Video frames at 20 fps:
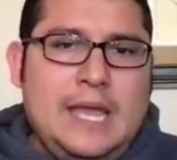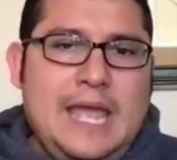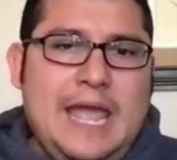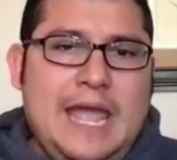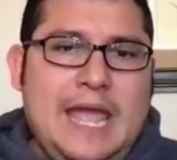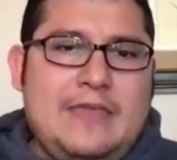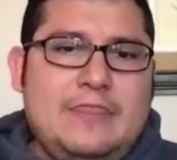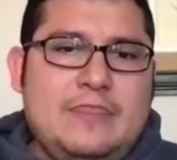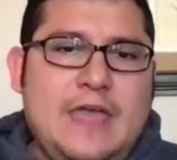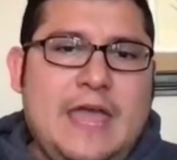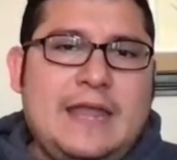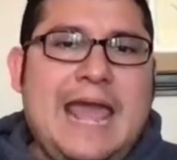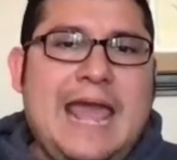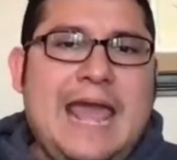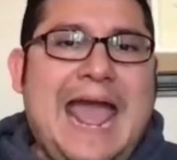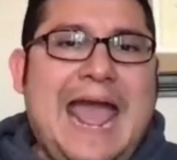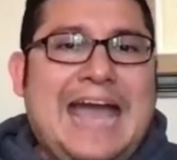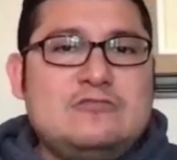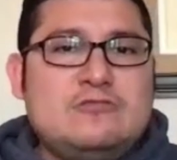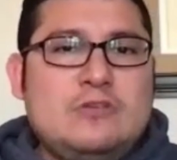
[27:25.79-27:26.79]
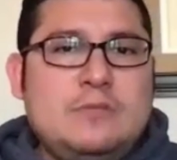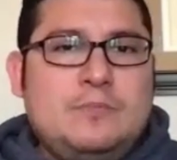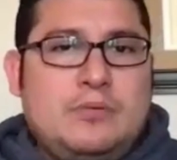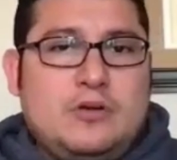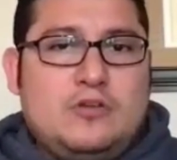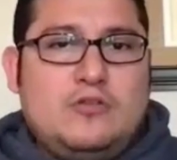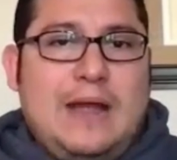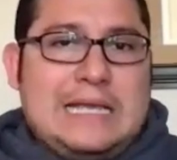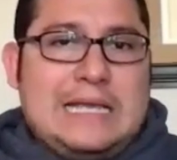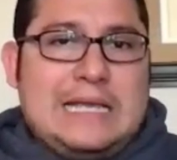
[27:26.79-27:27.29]
And then as we
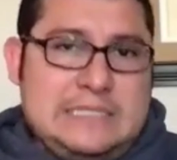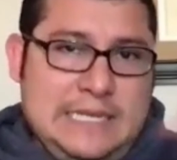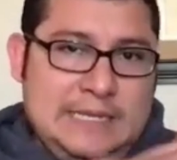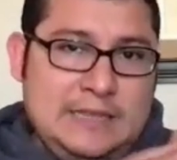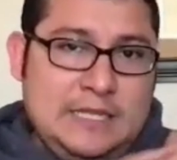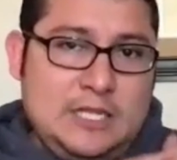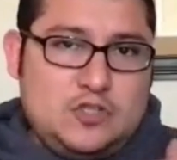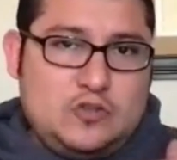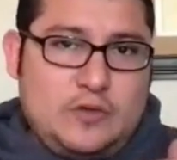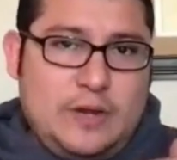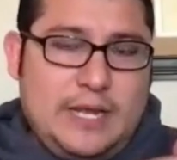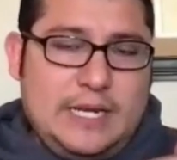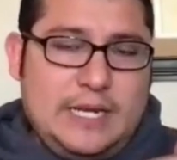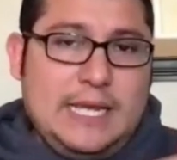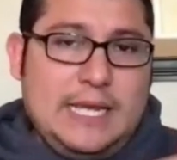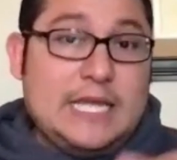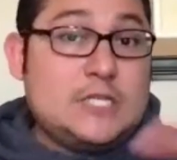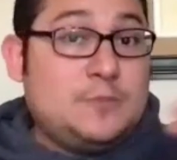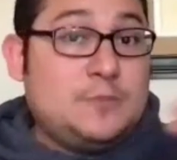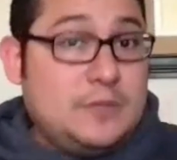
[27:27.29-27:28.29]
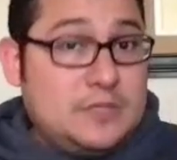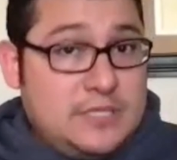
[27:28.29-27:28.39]
progress in the training, it's